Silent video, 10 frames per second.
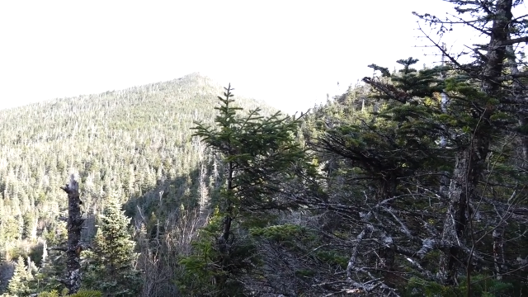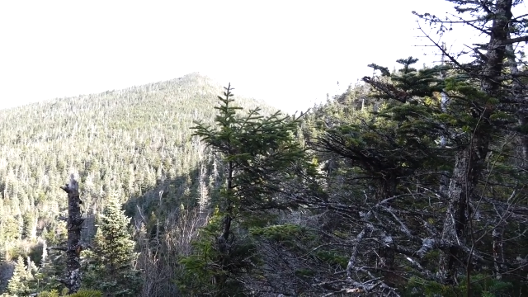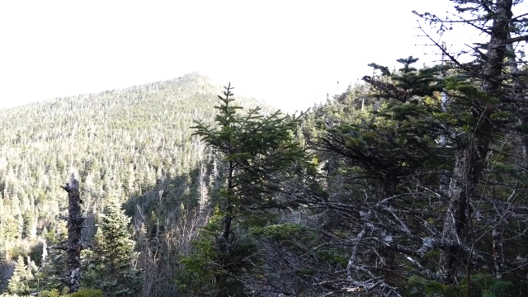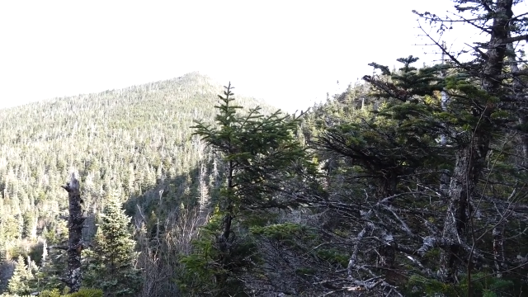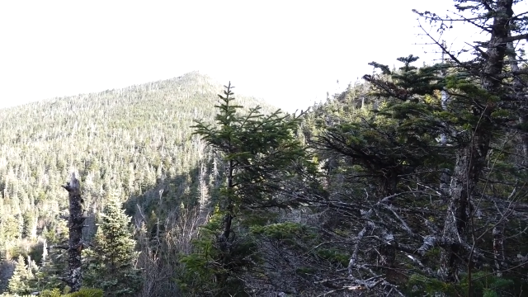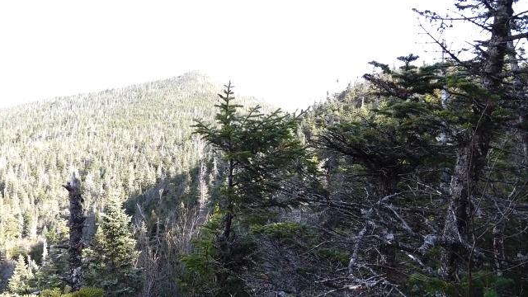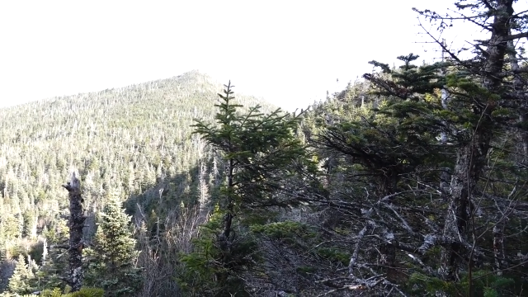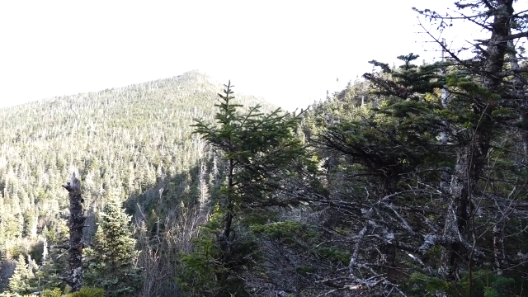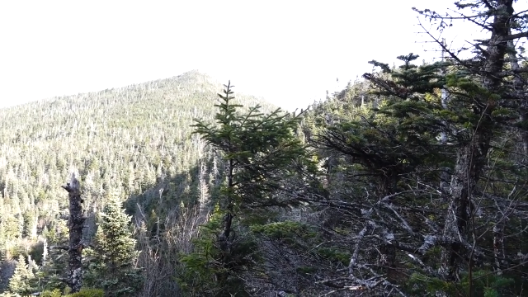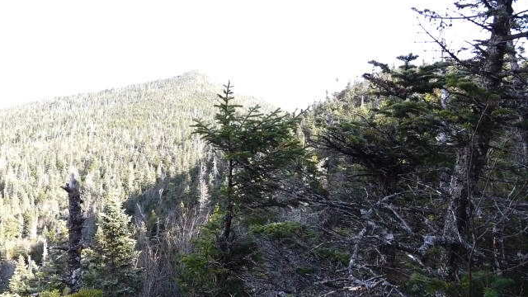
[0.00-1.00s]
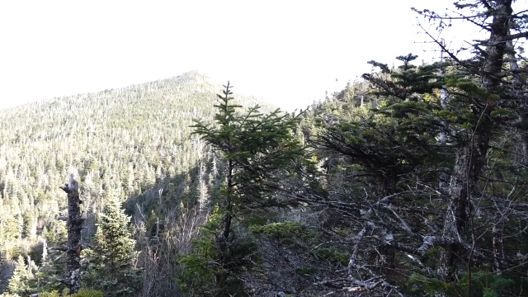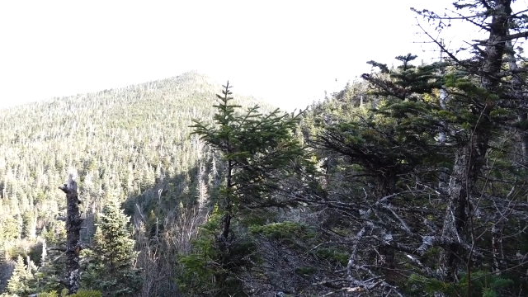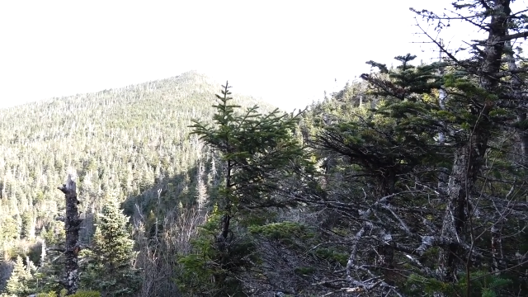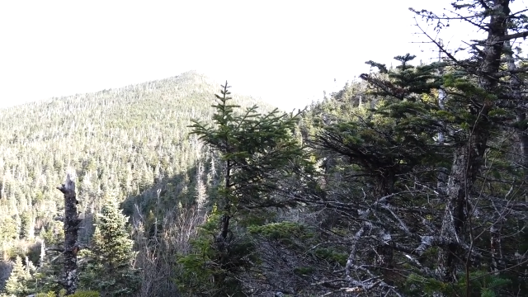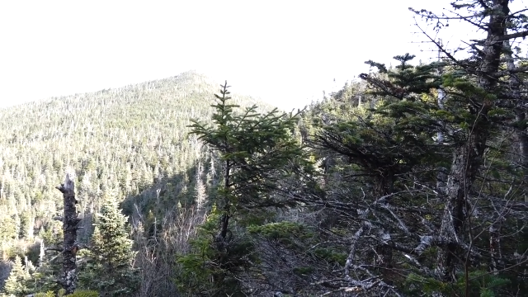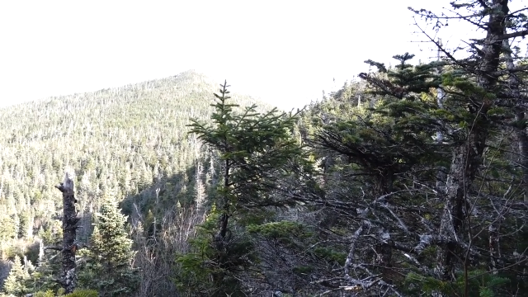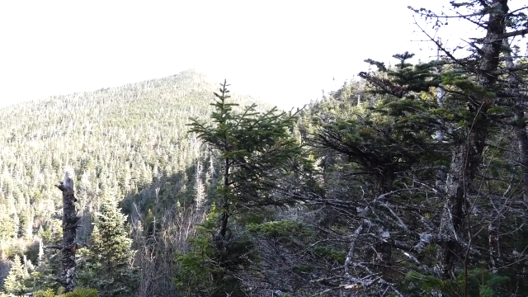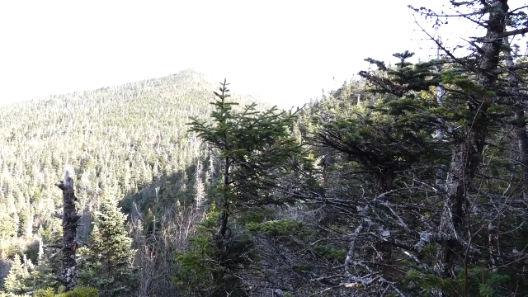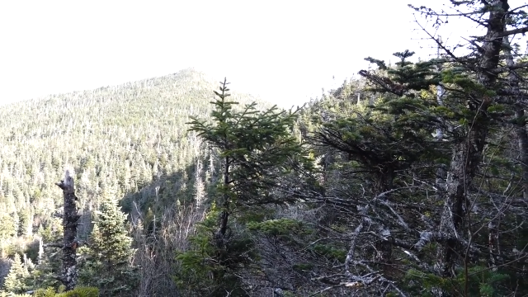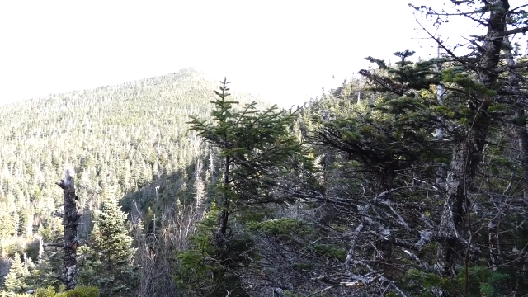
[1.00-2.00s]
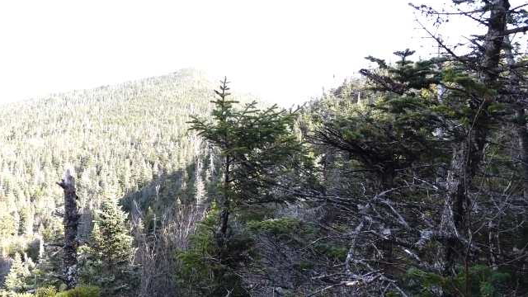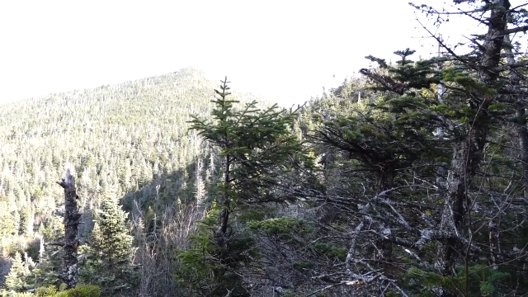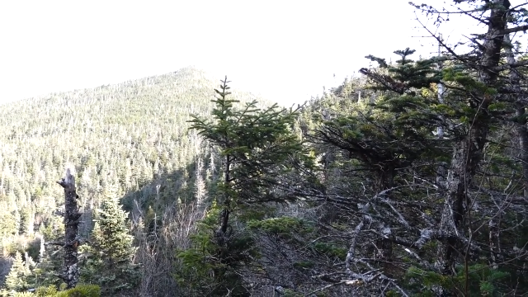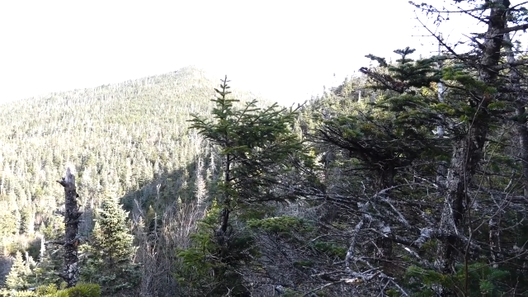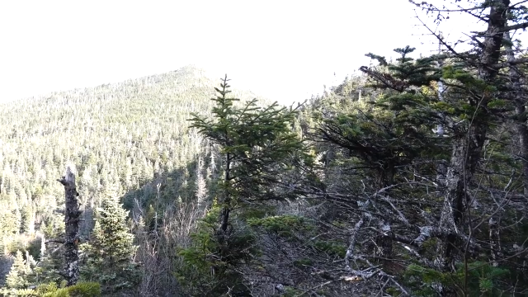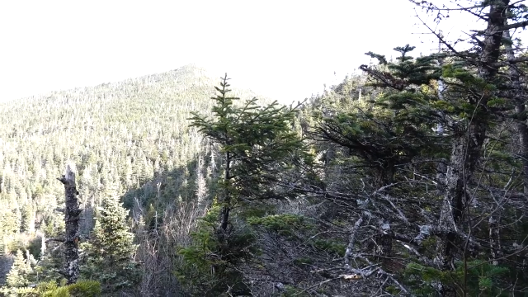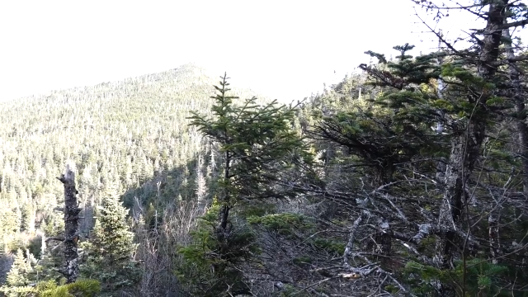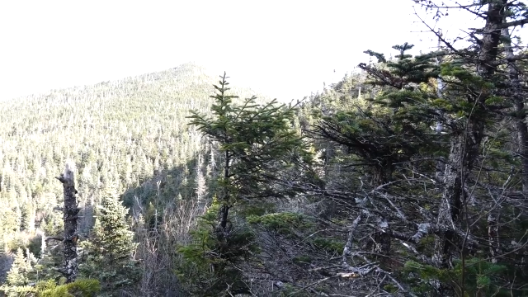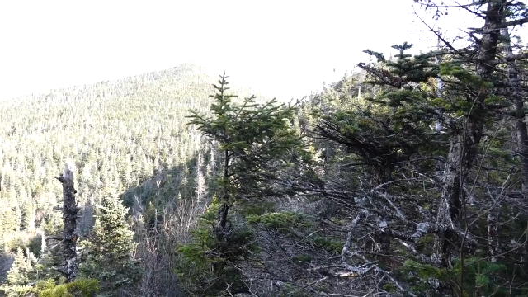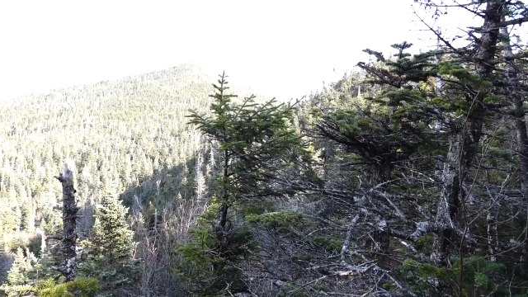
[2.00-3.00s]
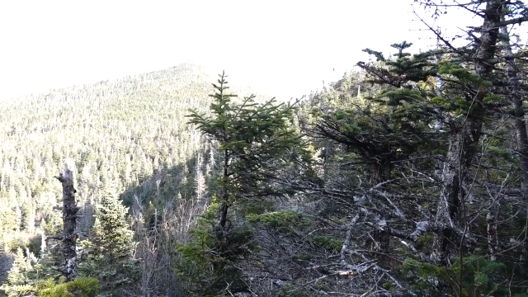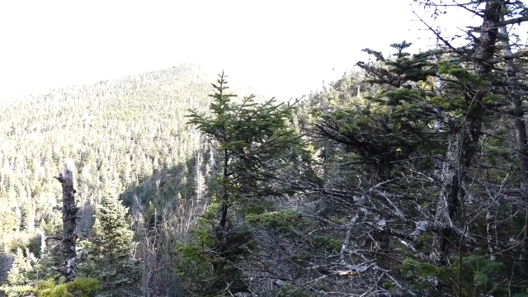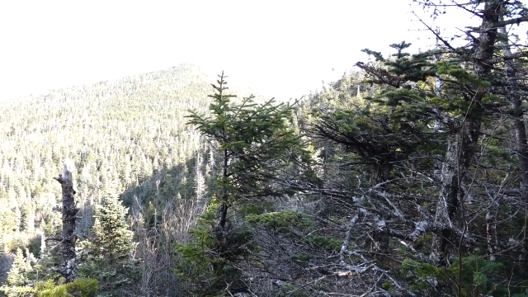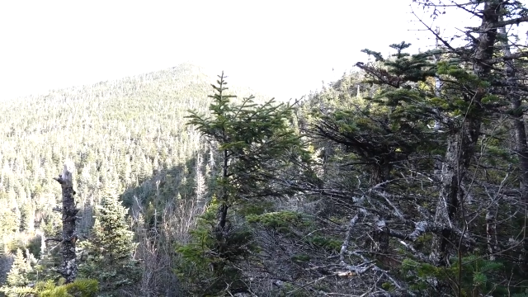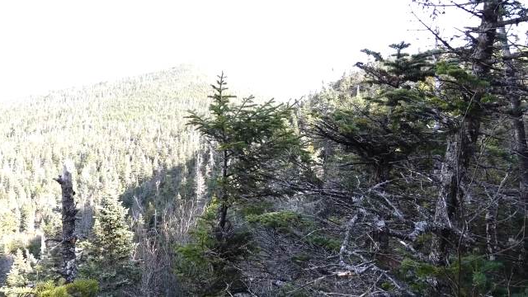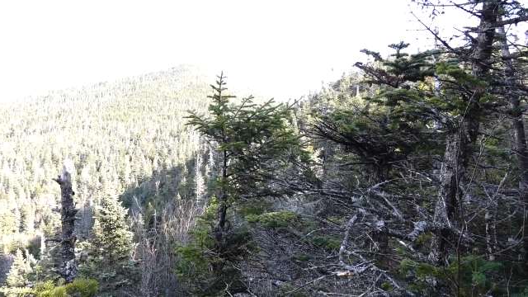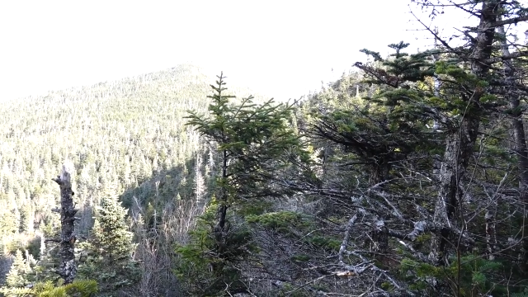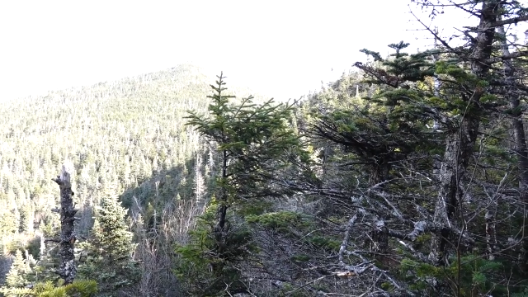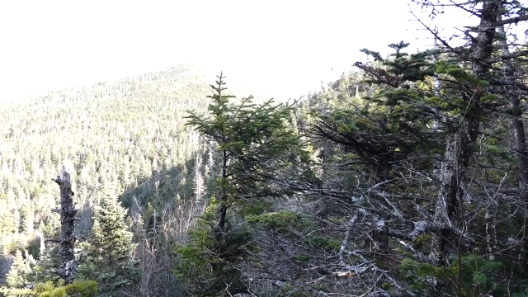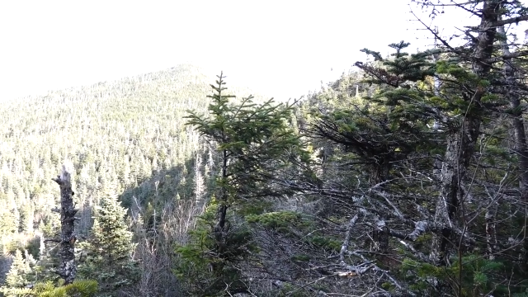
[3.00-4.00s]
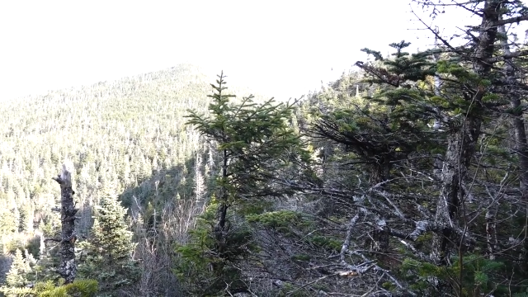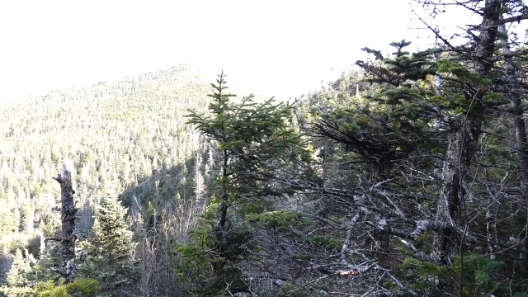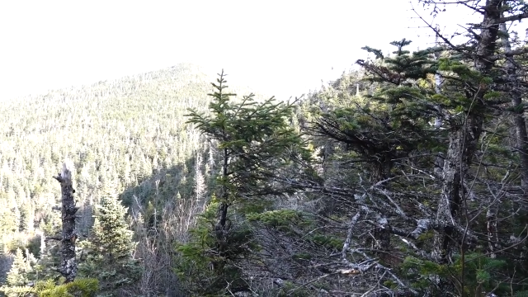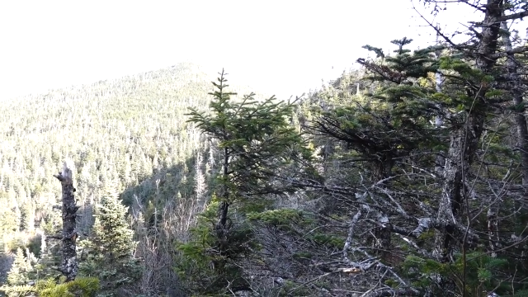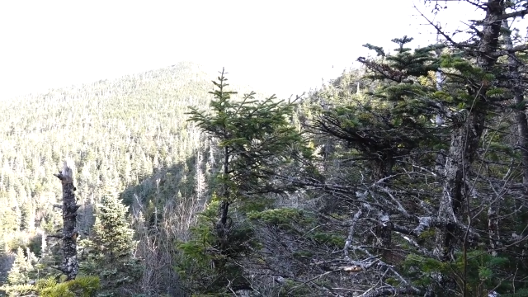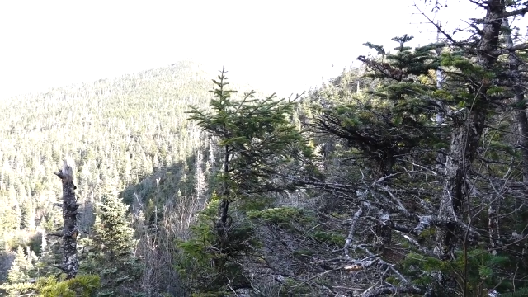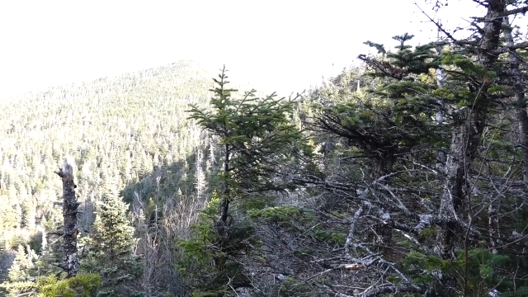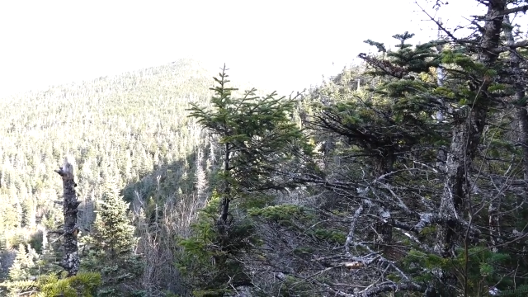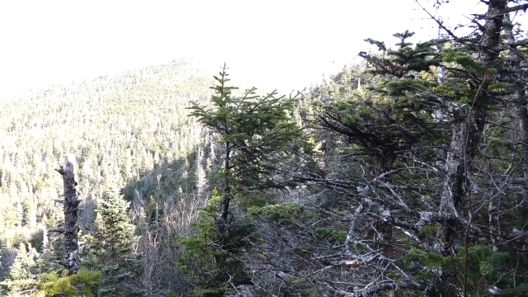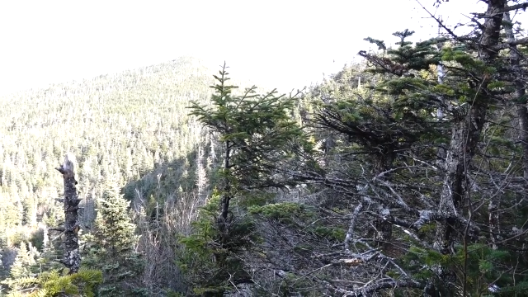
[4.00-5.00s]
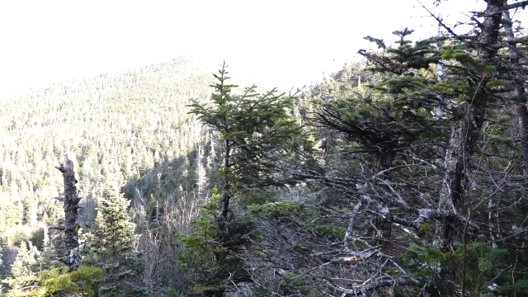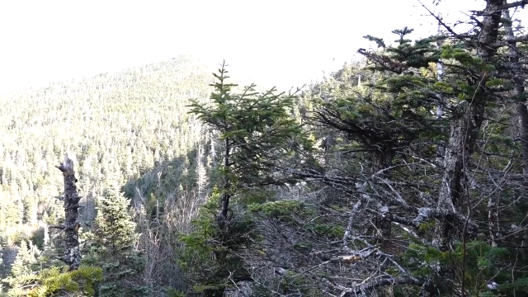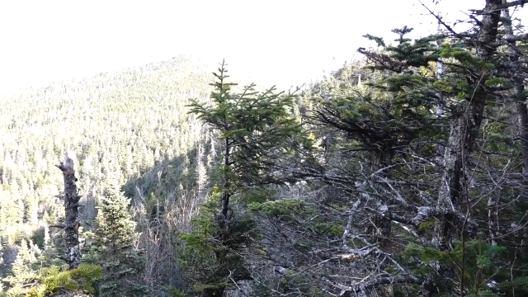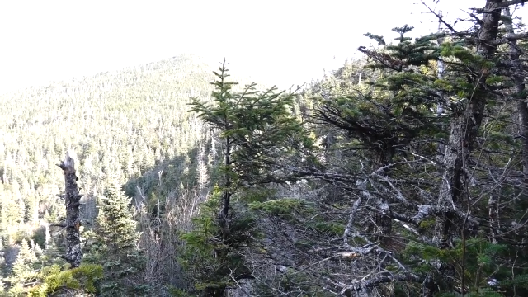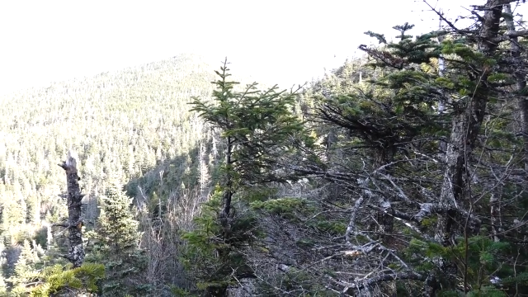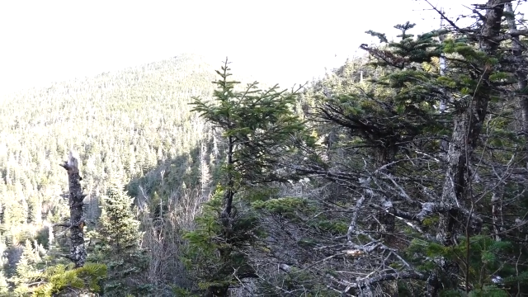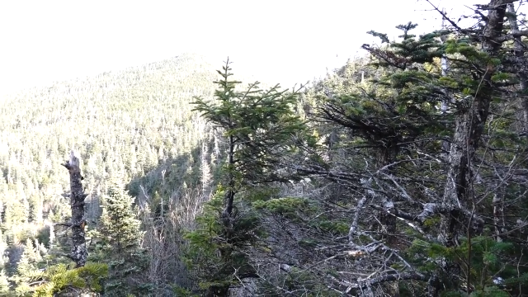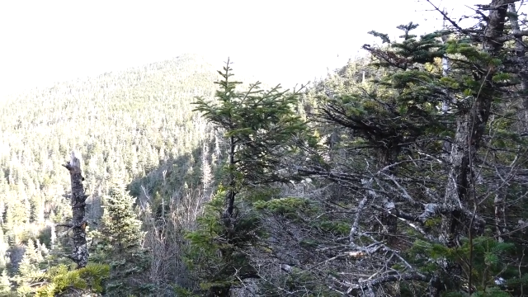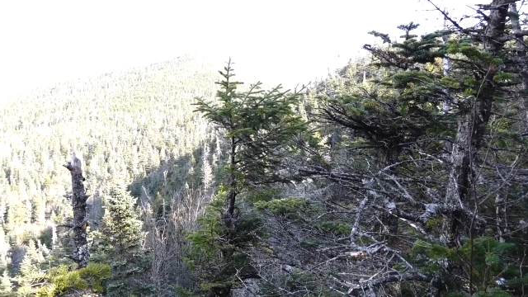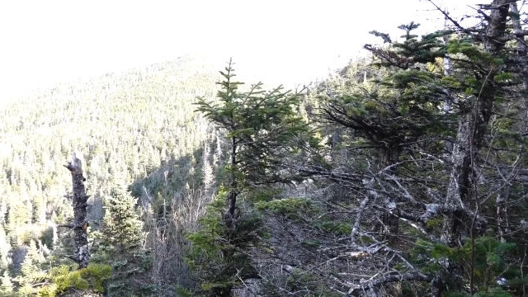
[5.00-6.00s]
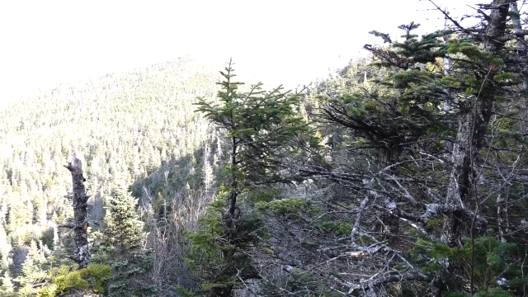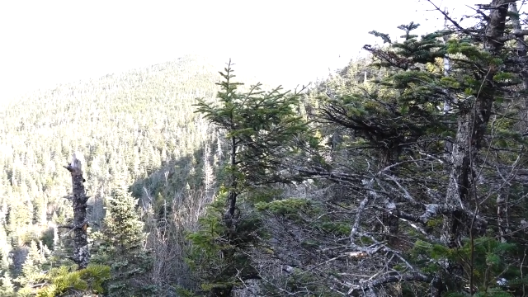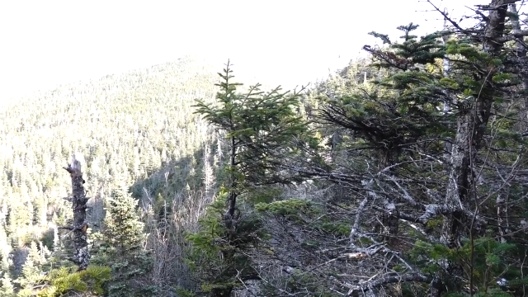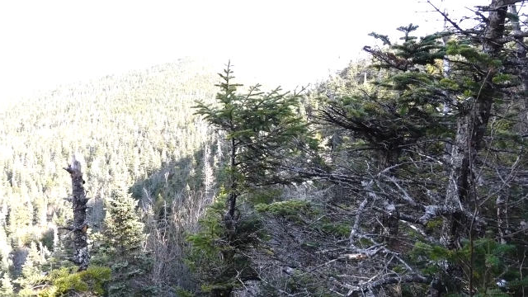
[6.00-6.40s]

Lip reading: Nobody's mouth can be seen.